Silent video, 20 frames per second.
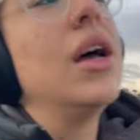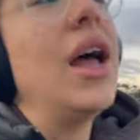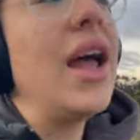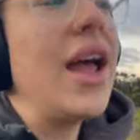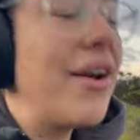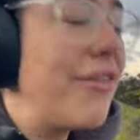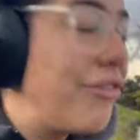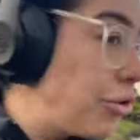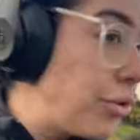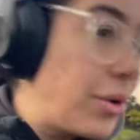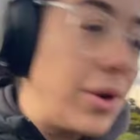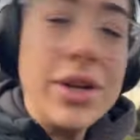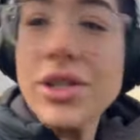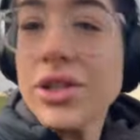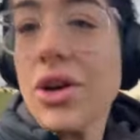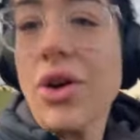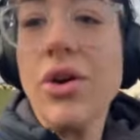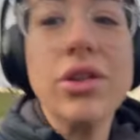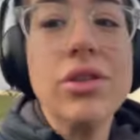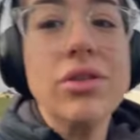Everyone is
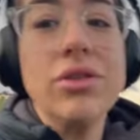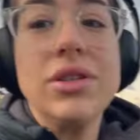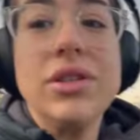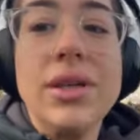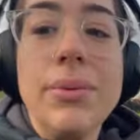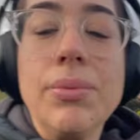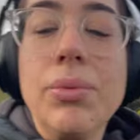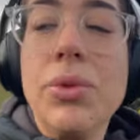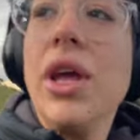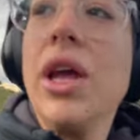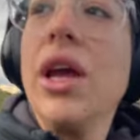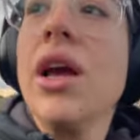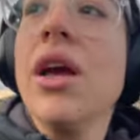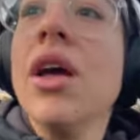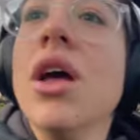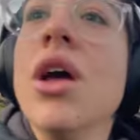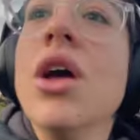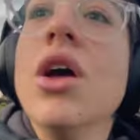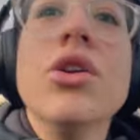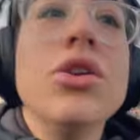going through something.
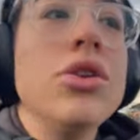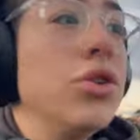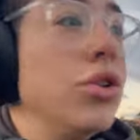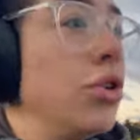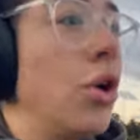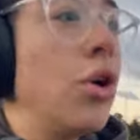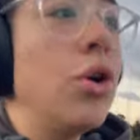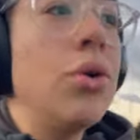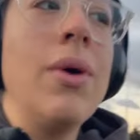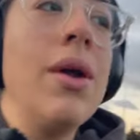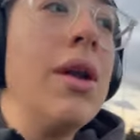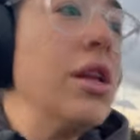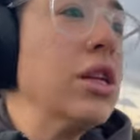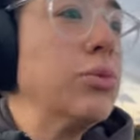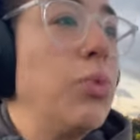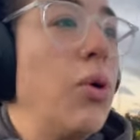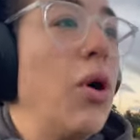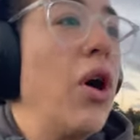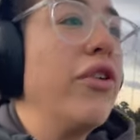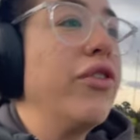No one is
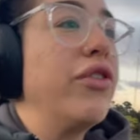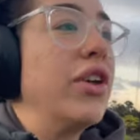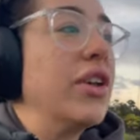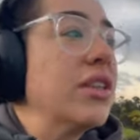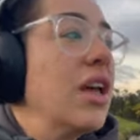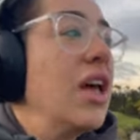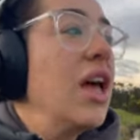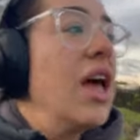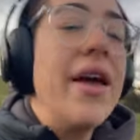perfect.